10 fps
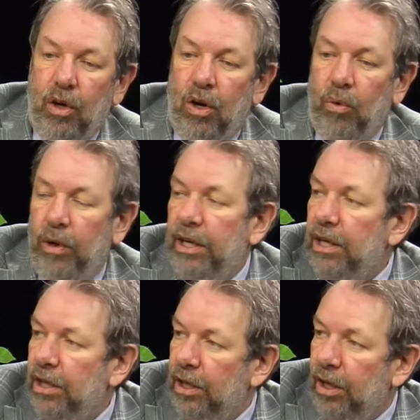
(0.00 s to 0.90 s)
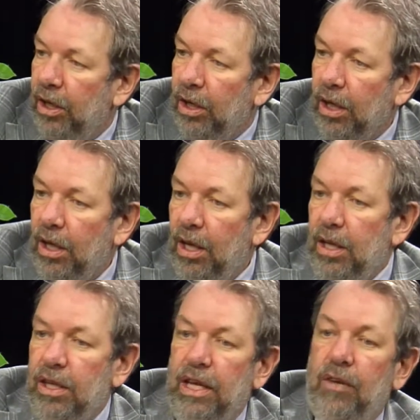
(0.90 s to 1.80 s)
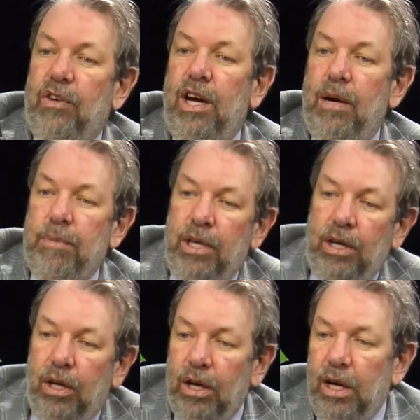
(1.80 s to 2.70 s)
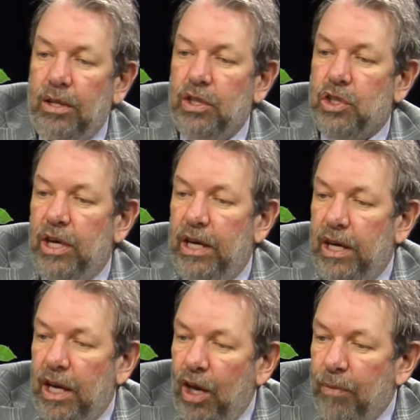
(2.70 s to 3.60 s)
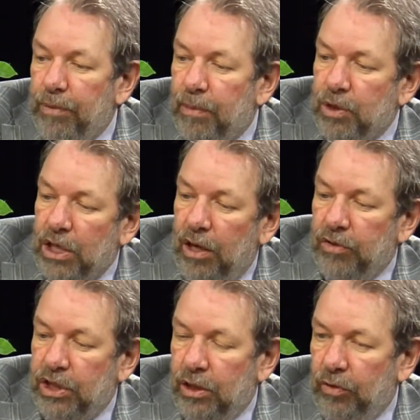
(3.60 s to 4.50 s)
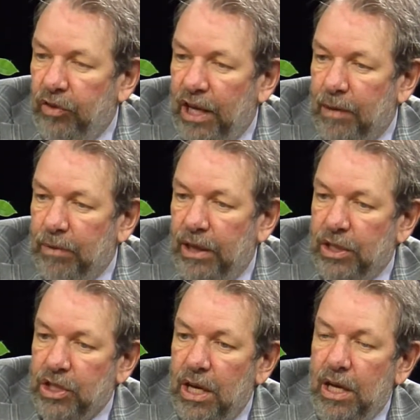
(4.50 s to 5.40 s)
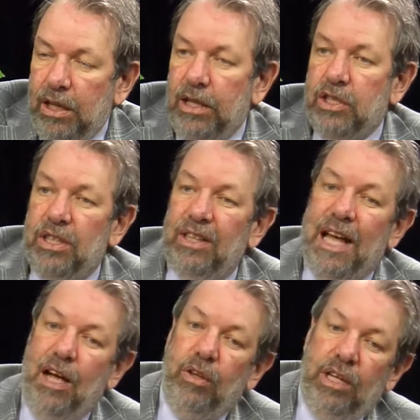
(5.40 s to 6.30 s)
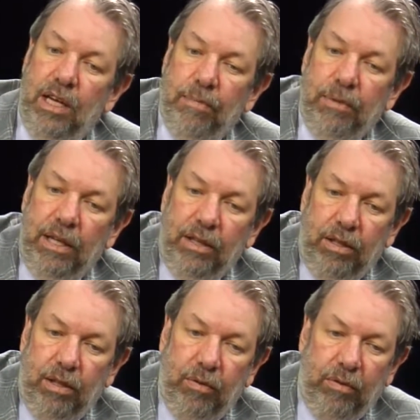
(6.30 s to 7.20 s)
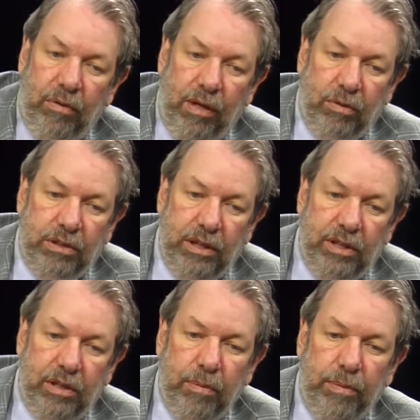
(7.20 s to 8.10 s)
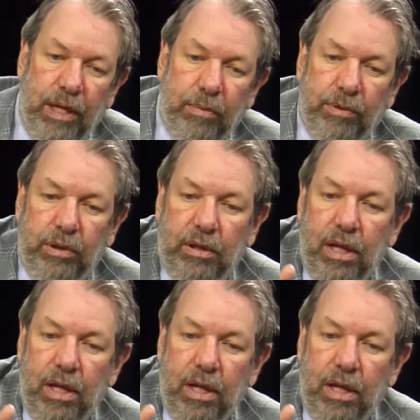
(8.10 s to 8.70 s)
already here, that have come here to try to help themselves and their families, and let's allow them, like Raul said, to be able to